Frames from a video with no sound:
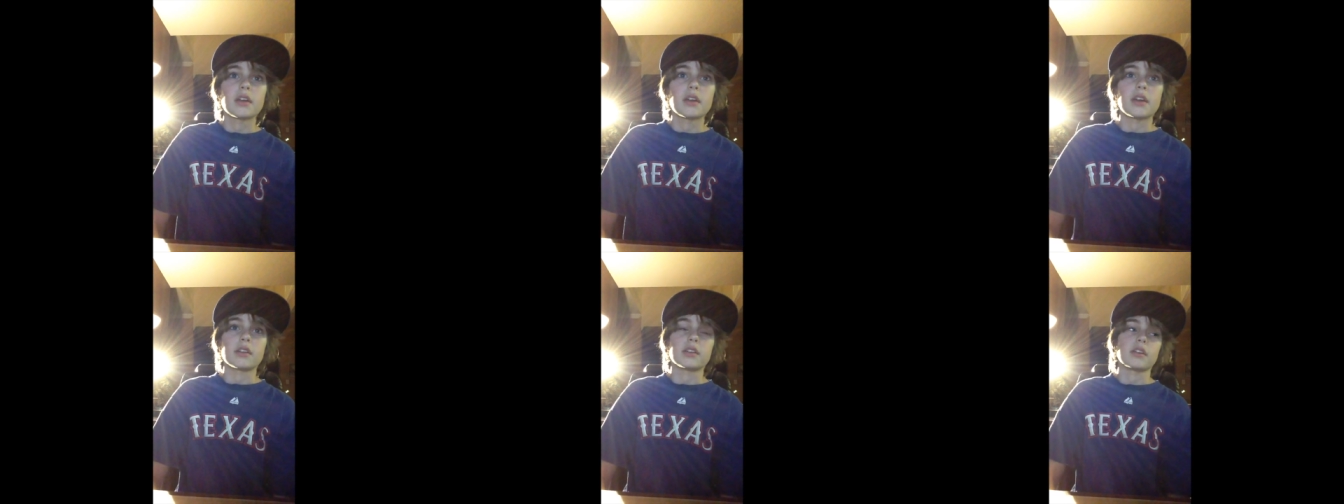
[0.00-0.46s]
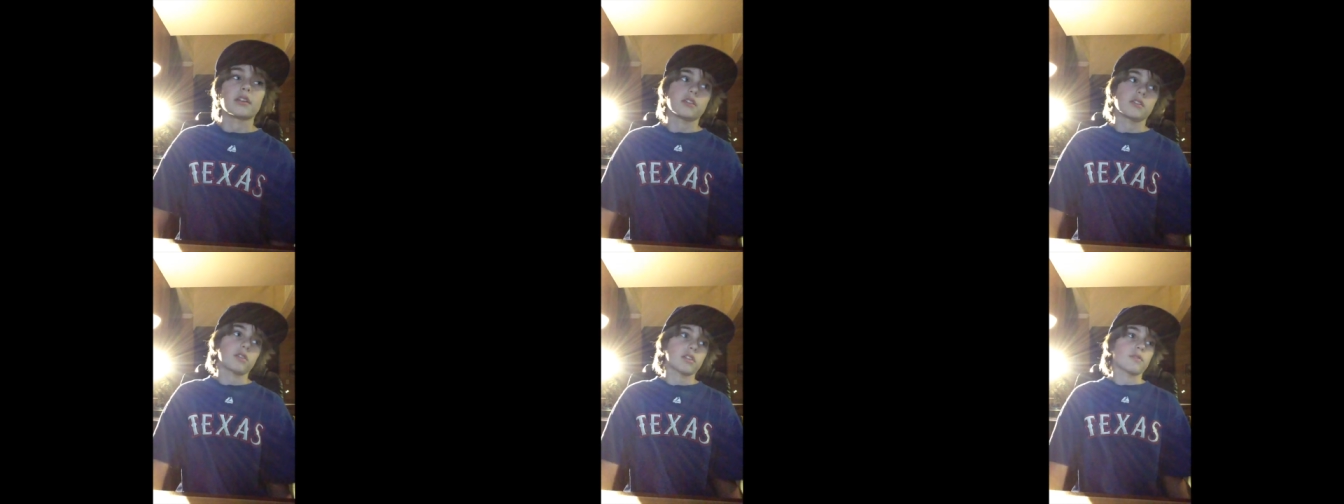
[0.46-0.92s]
And
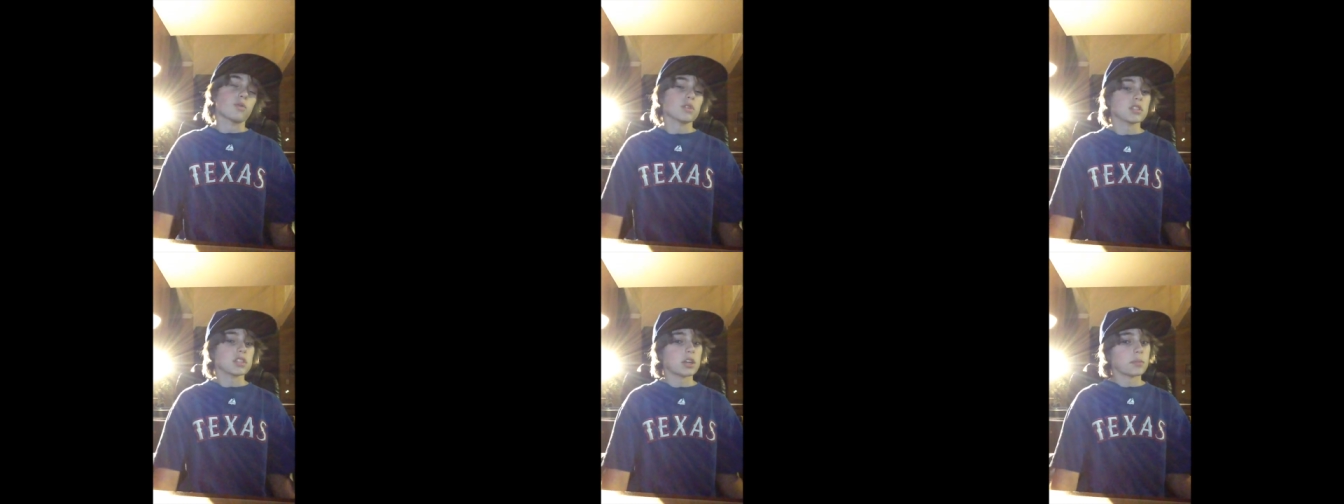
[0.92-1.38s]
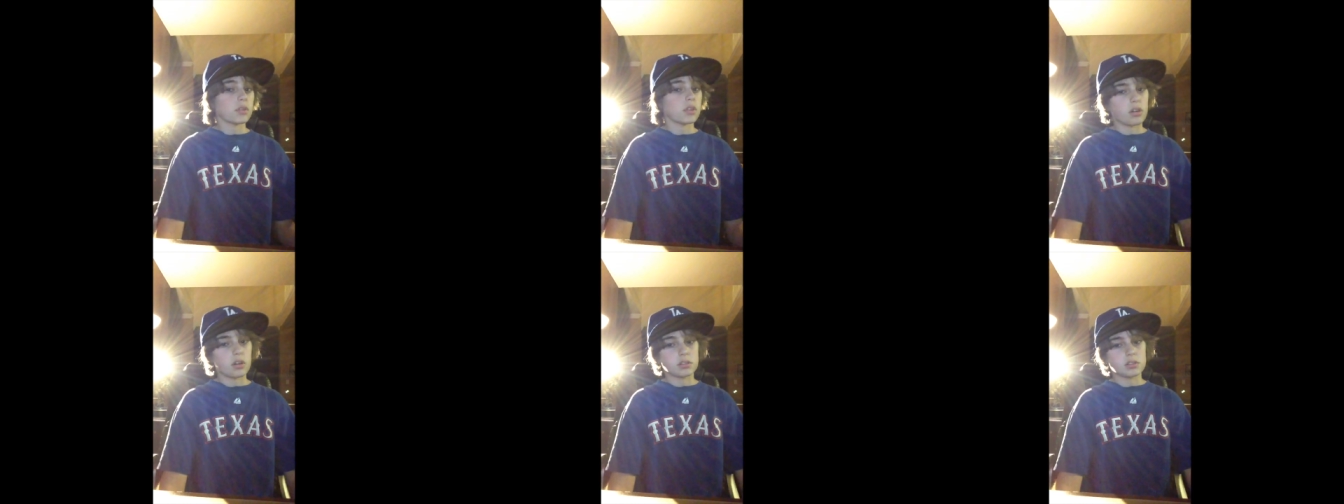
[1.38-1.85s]
then, the voice came
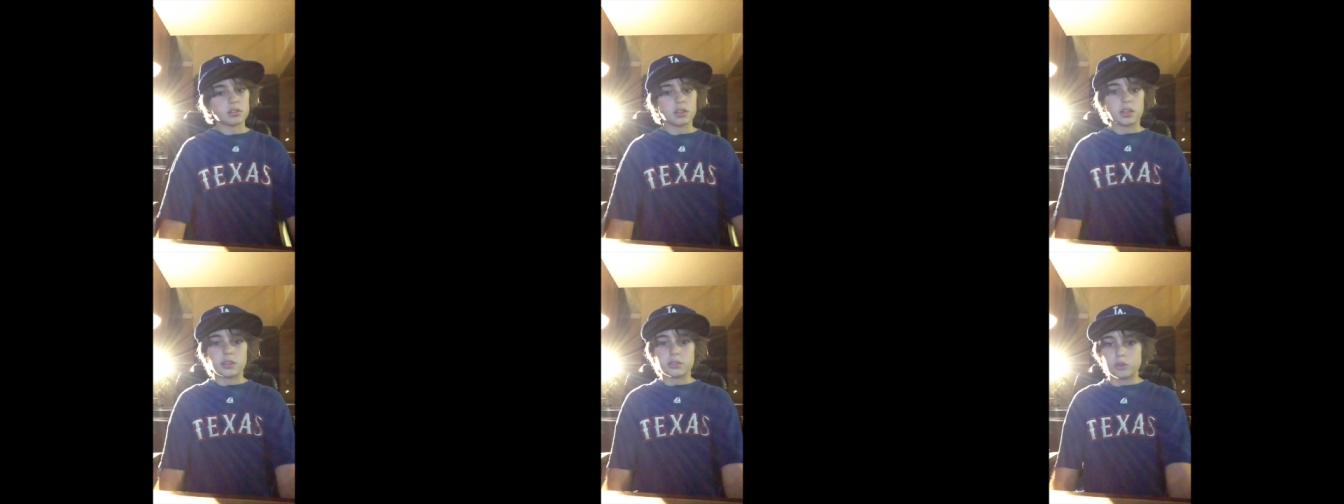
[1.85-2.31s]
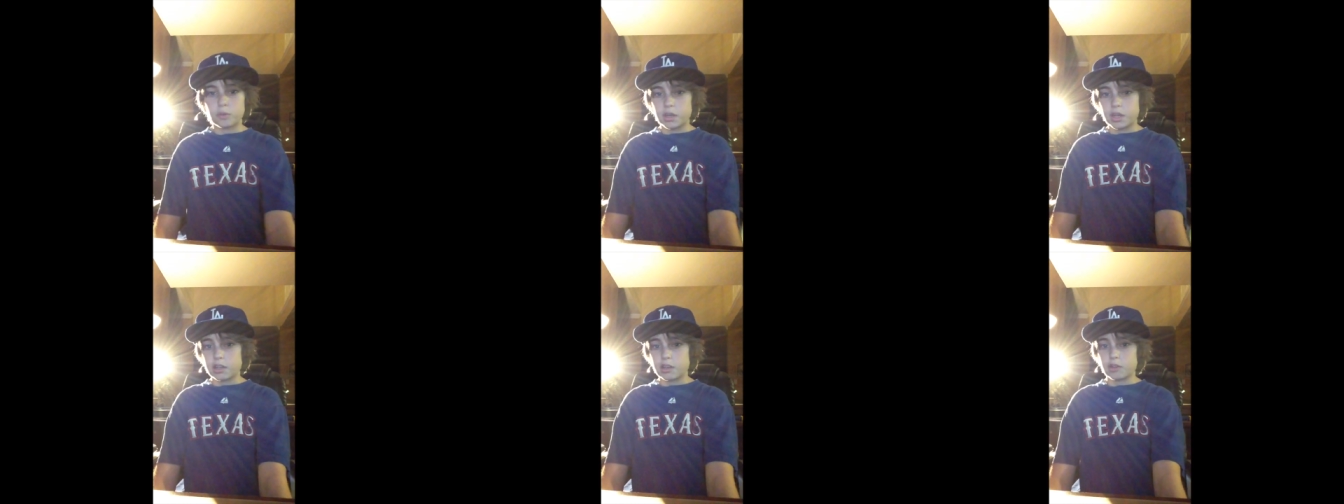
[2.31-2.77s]
along and told
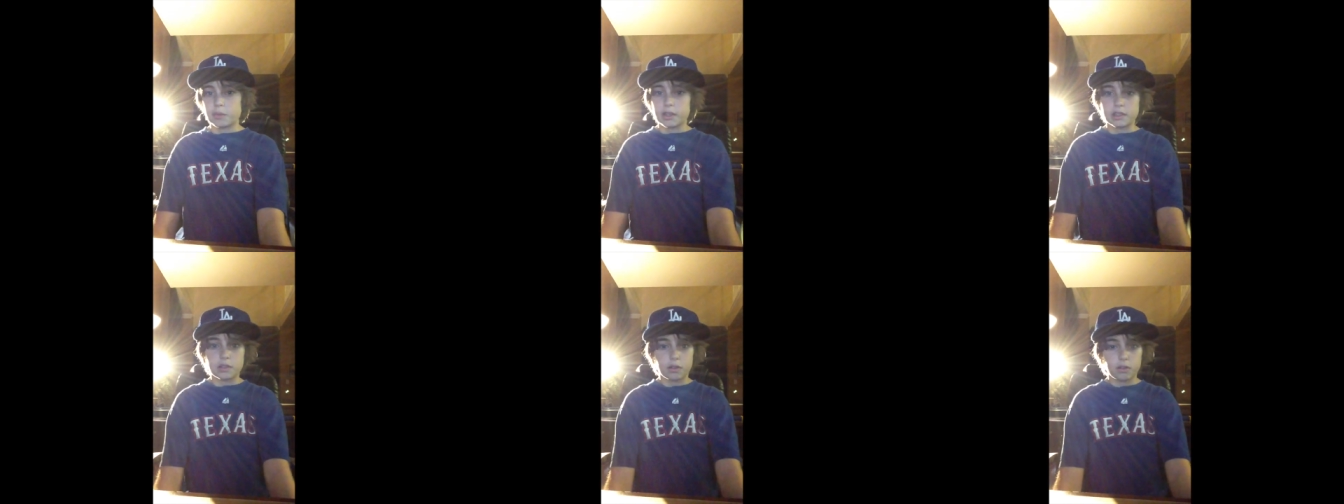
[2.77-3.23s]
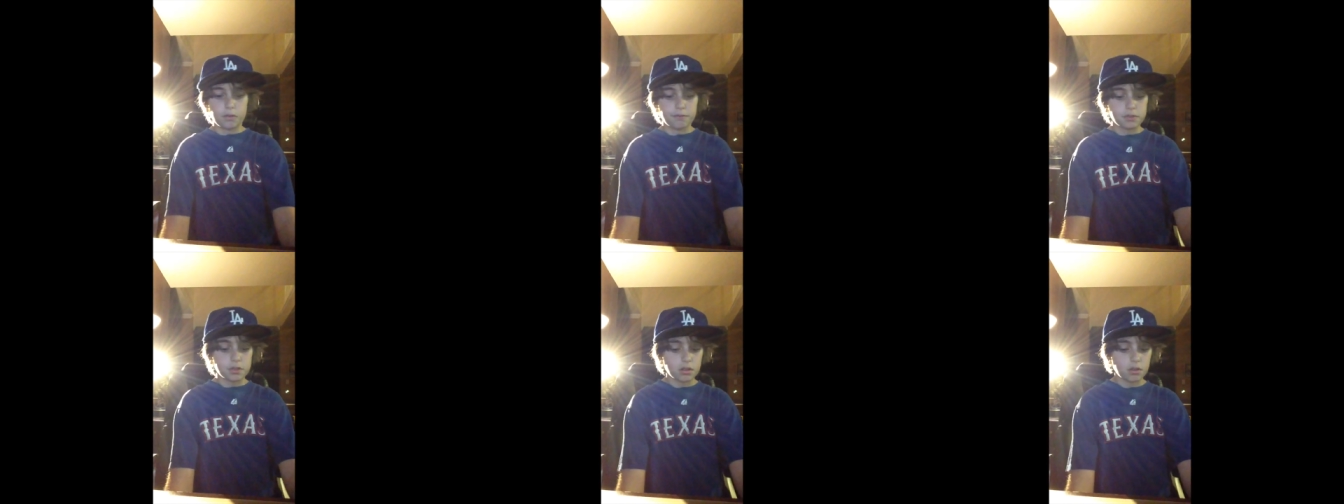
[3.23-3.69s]
me to kill
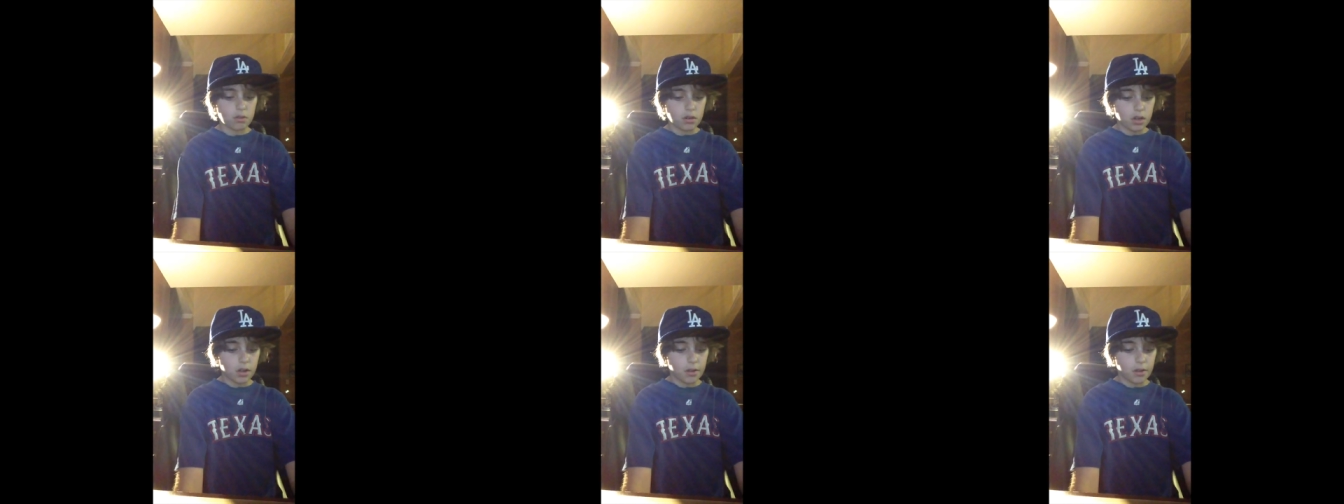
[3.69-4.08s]
myself, so,